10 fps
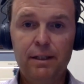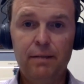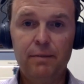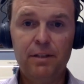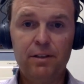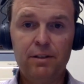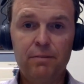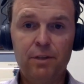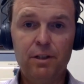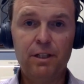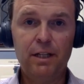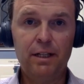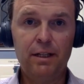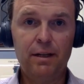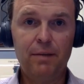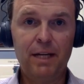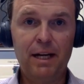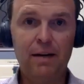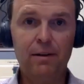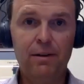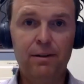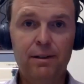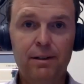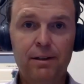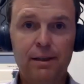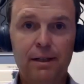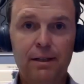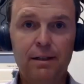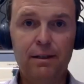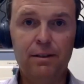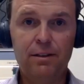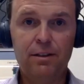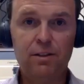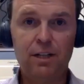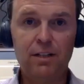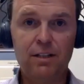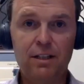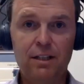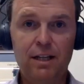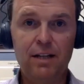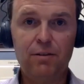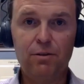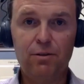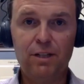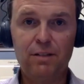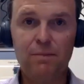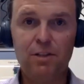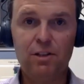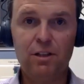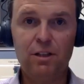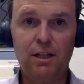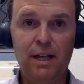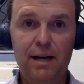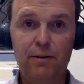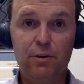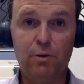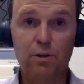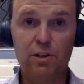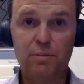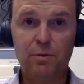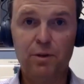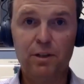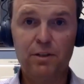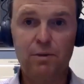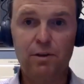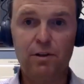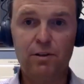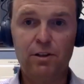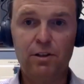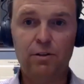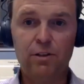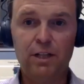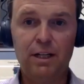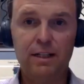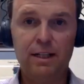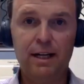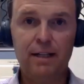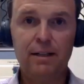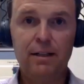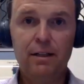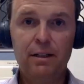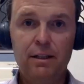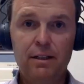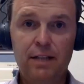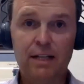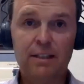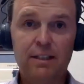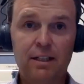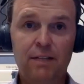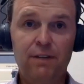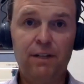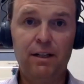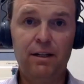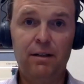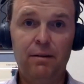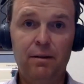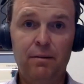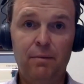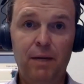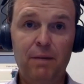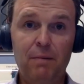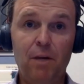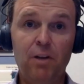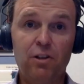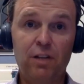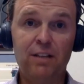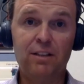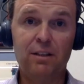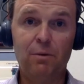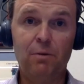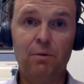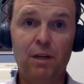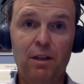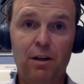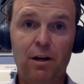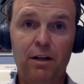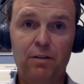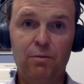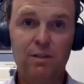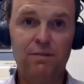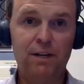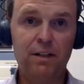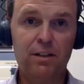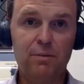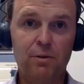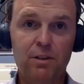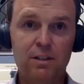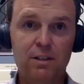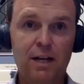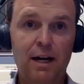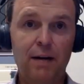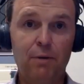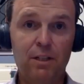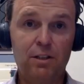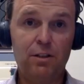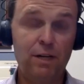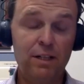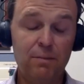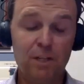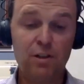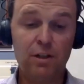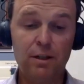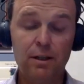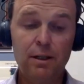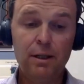Um, and there's some good data coming out uh, that uh, suggests that the actual transmission in outdoor sports where there's close contact is not significant and uh, maybe much less than what we thought as we defined sports as high risk transmission.